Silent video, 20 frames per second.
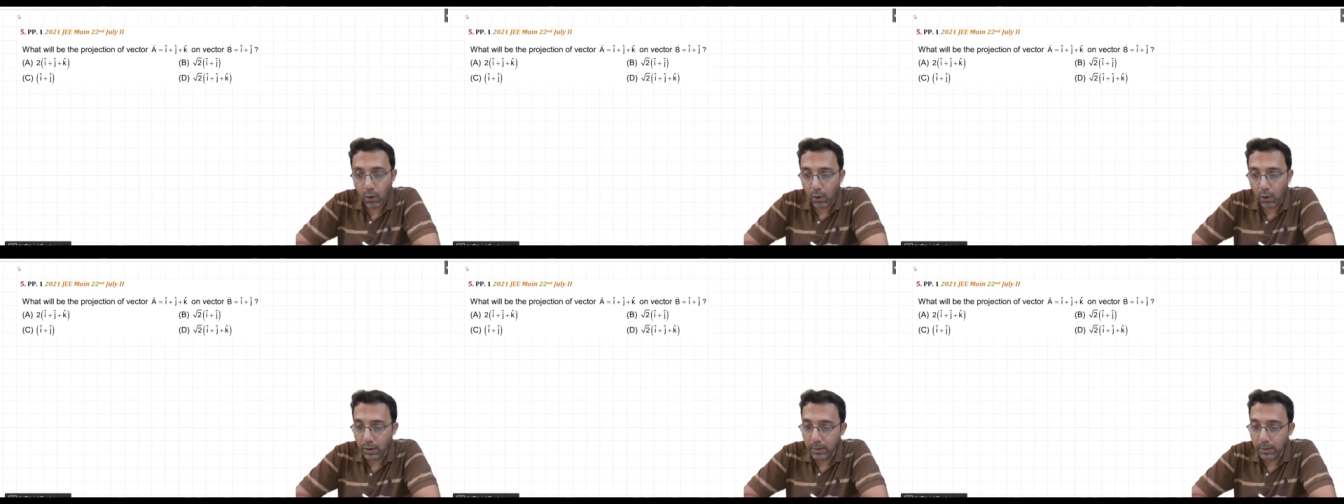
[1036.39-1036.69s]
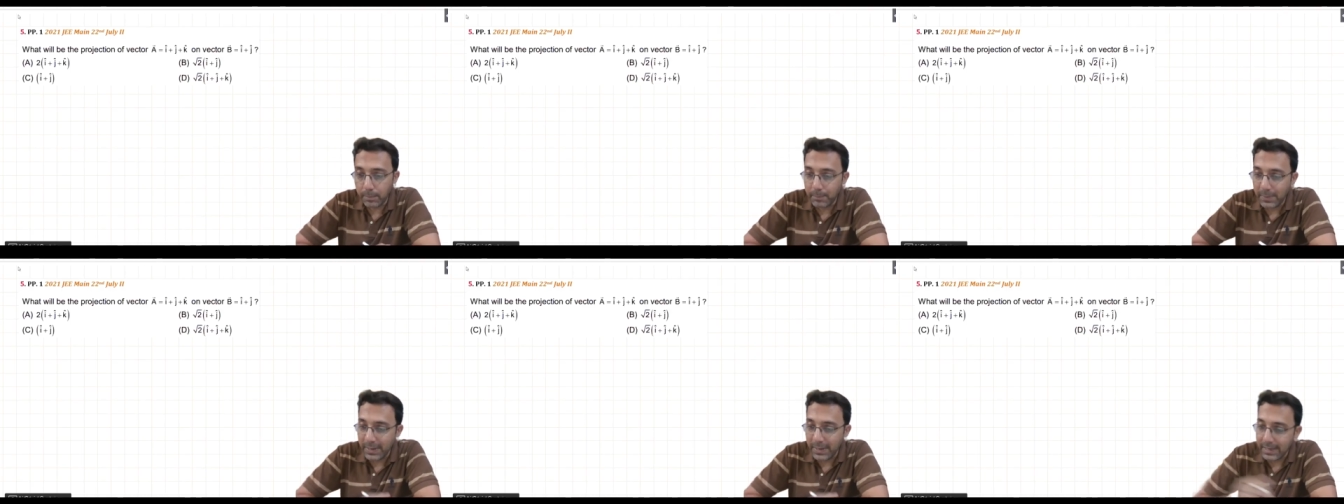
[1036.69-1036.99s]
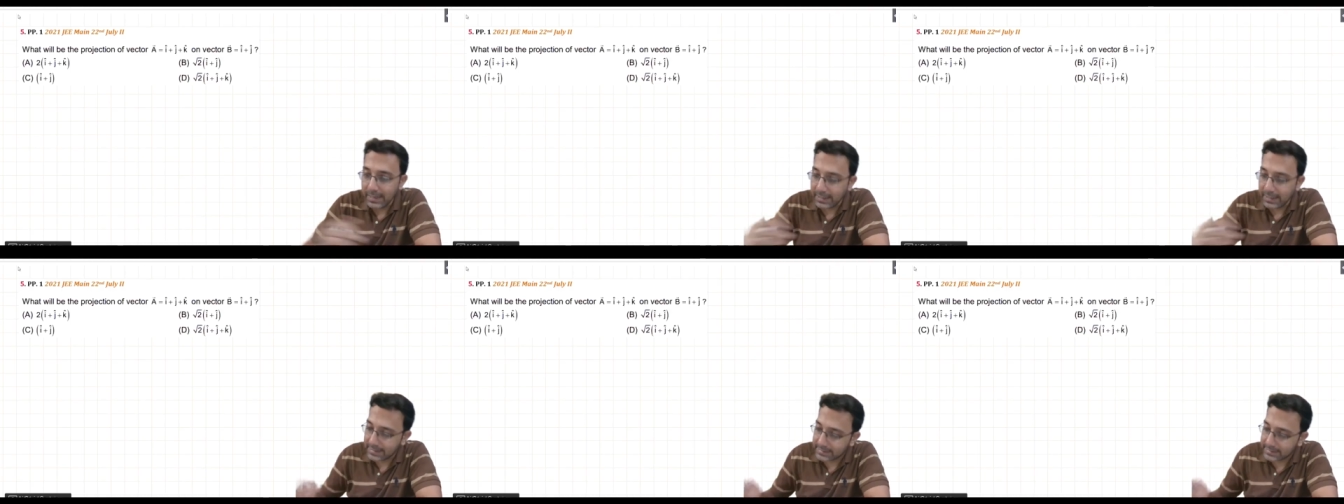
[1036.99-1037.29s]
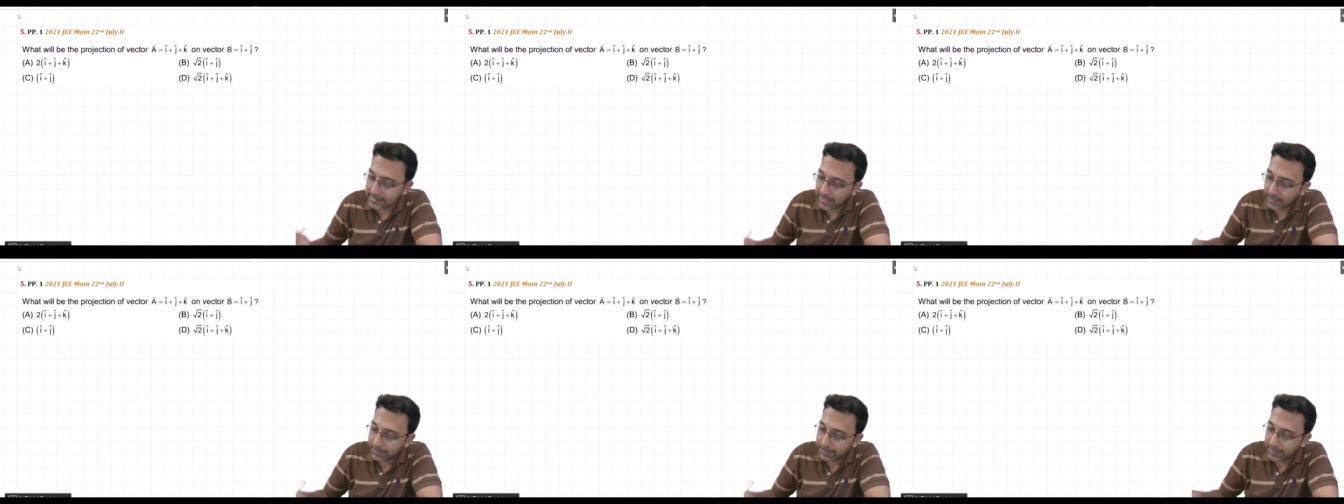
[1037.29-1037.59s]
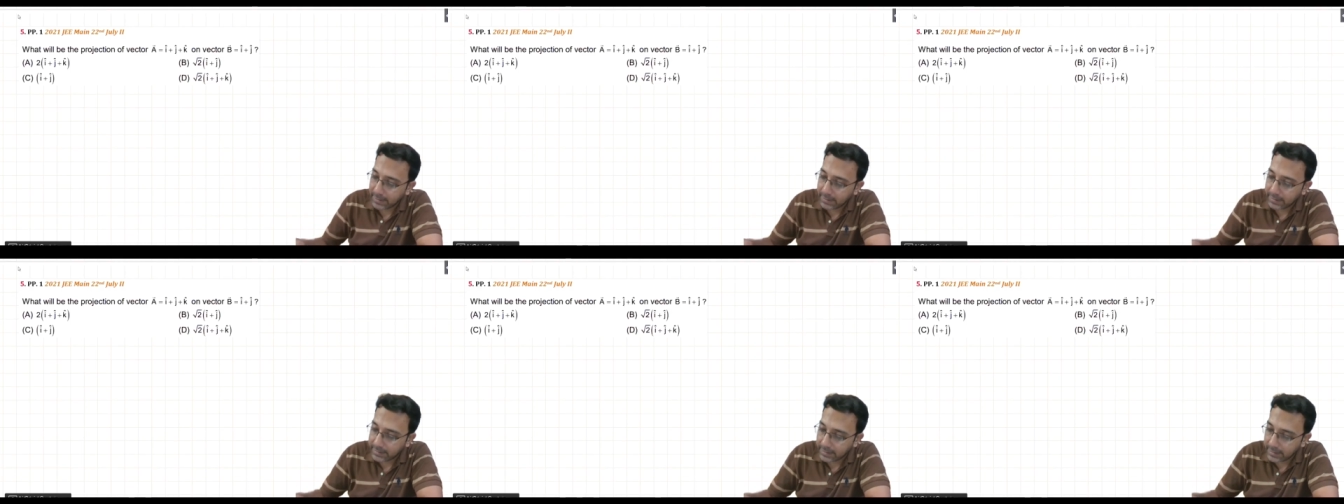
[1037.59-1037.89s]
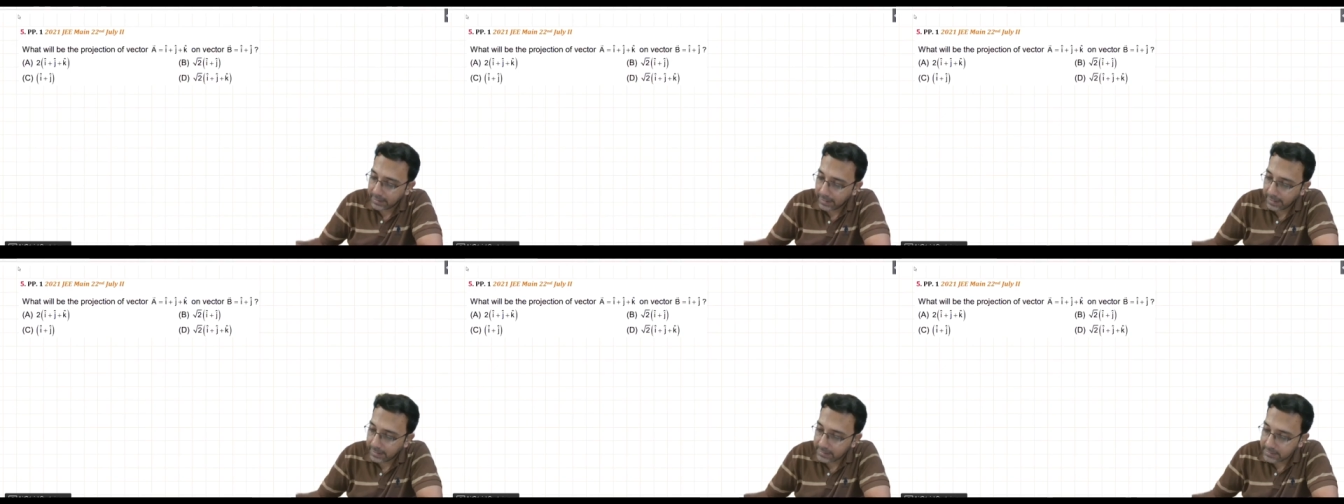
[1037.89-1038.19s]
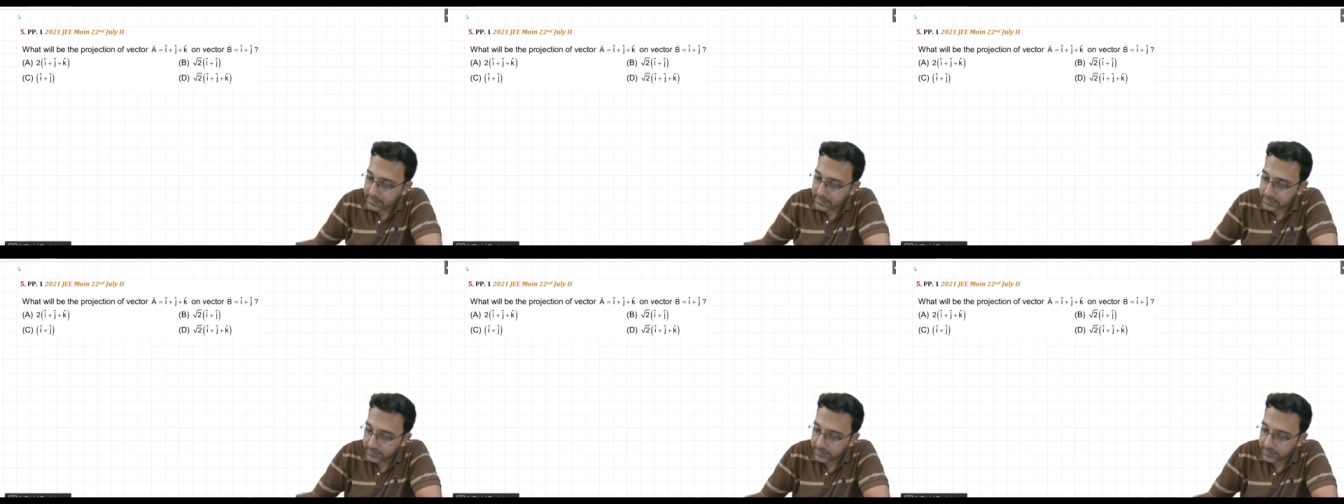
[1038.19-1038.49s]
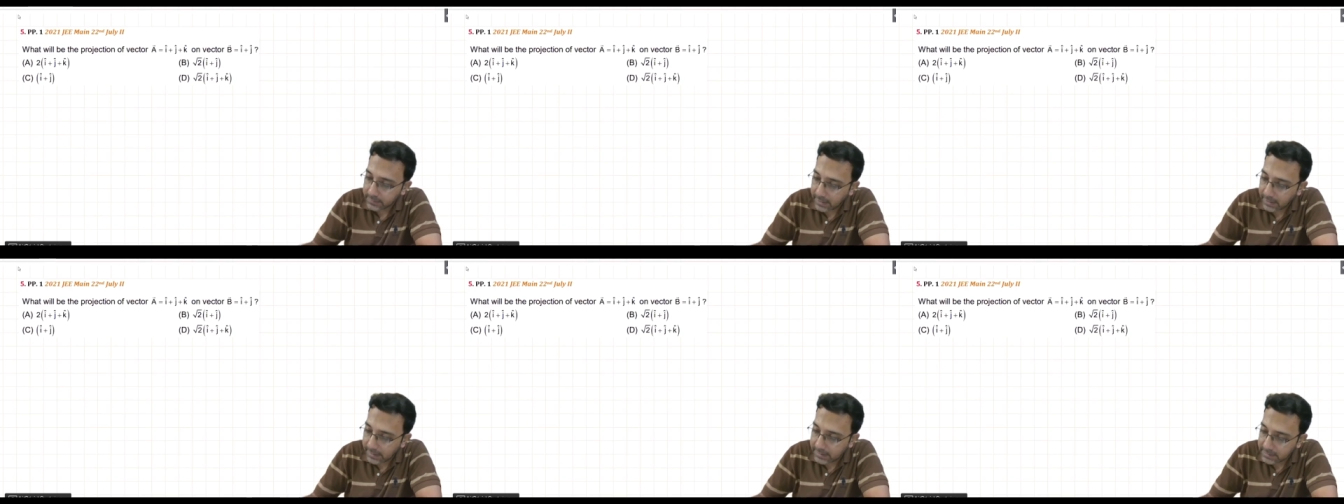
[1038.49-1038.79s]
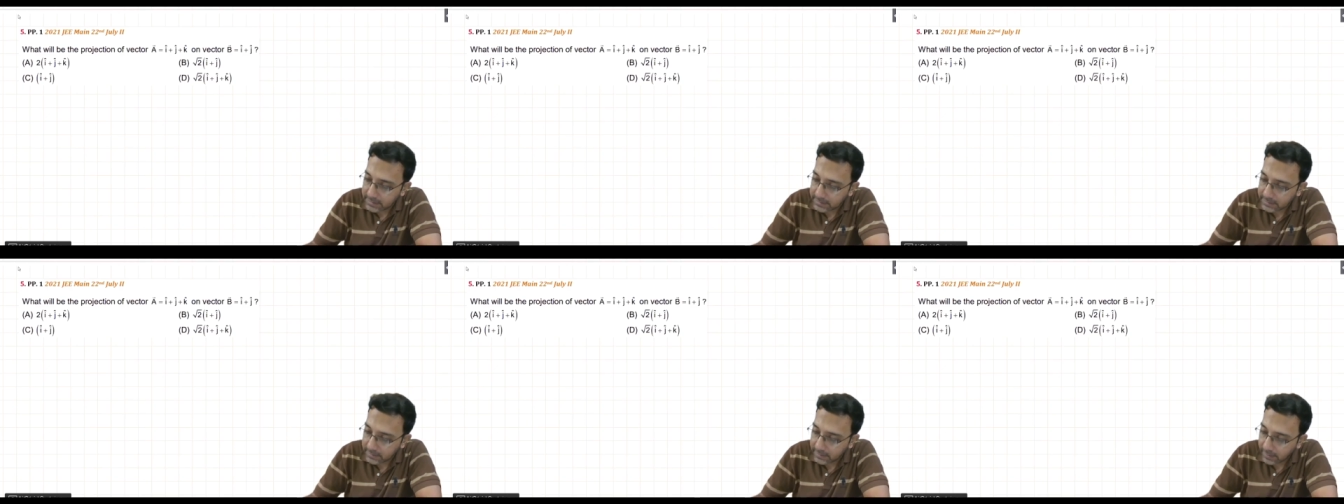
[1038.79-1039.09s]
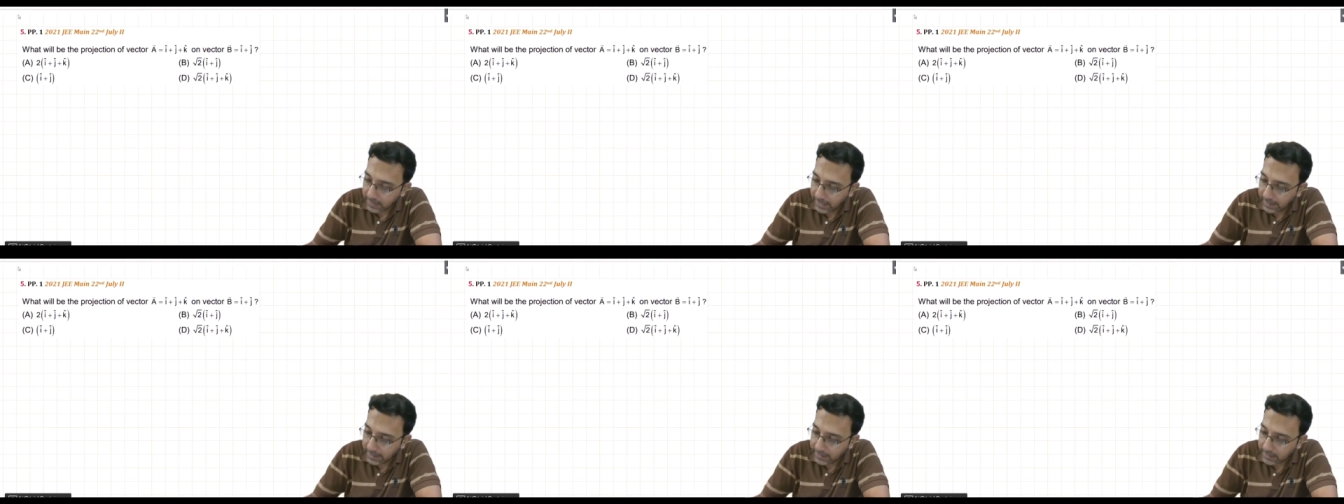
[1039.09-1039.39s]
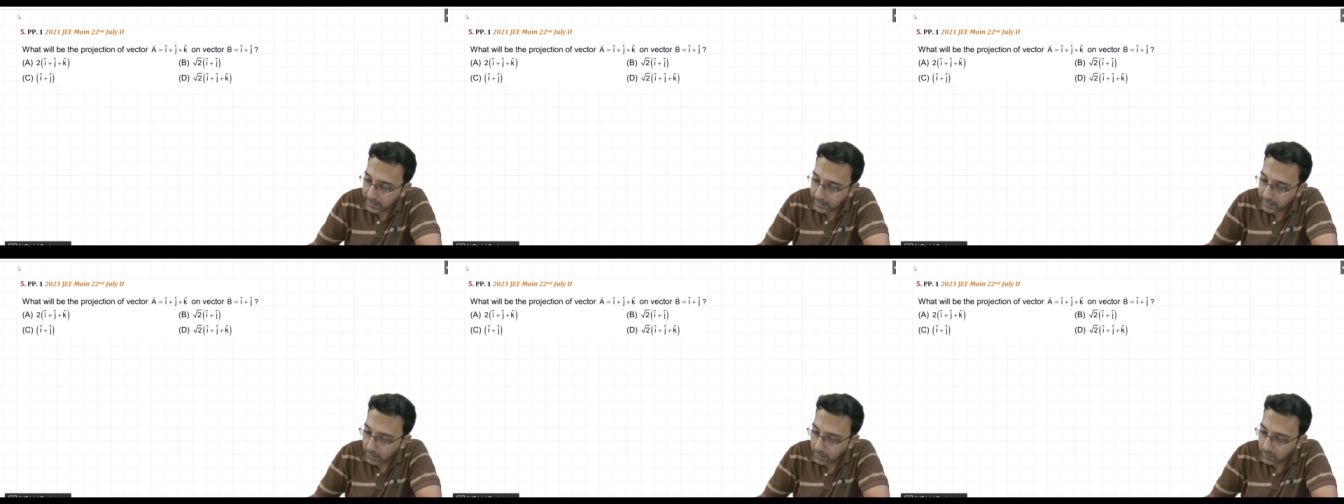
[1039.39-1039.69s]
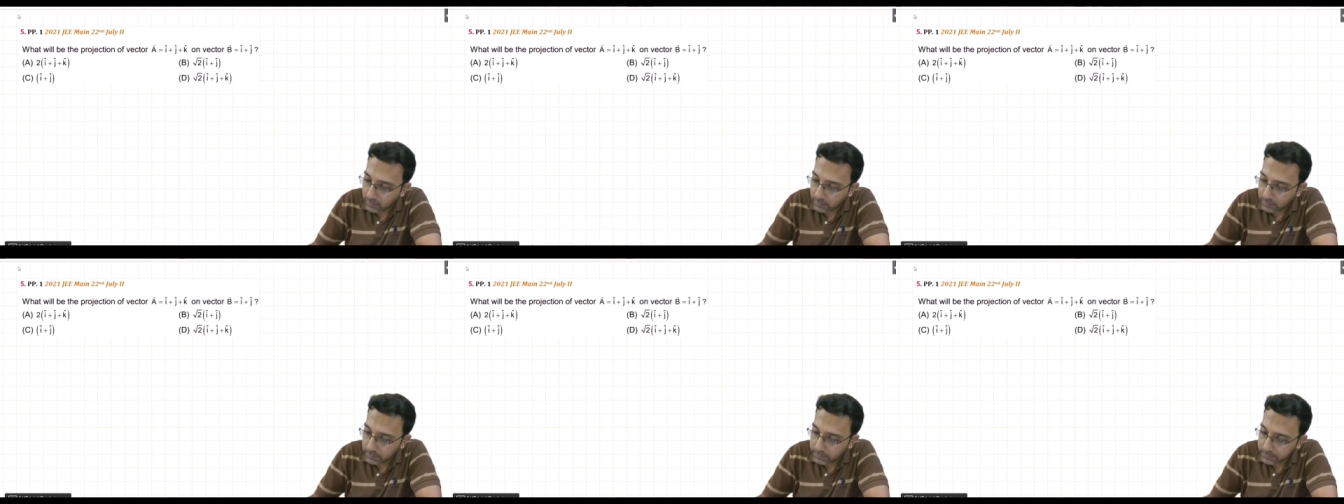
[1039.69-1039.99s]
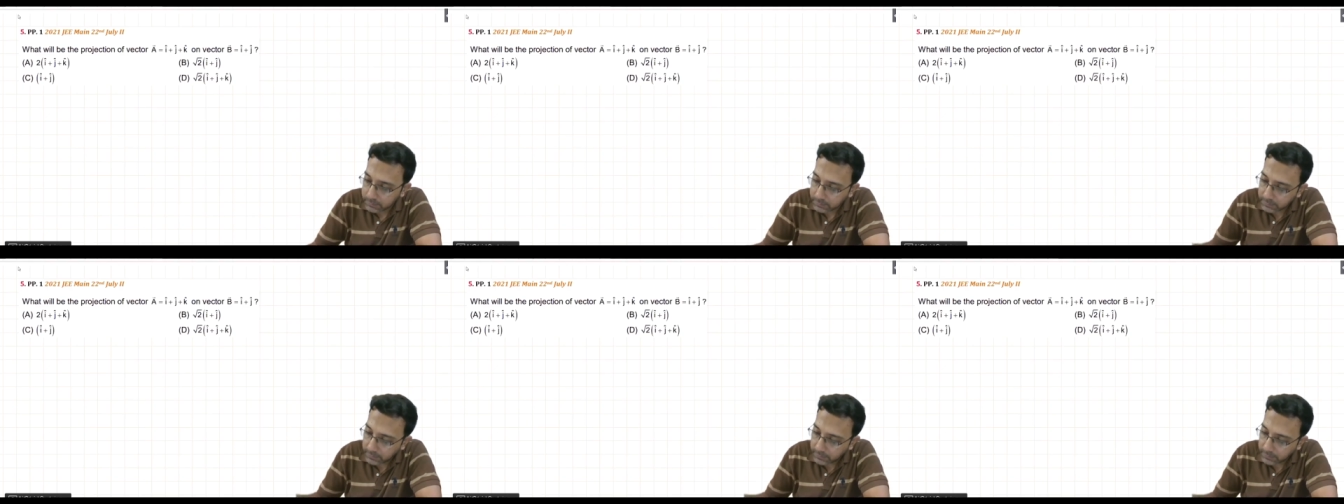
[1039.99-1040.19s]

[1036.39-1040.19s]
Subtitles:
on B can be written as, I'll just write it down.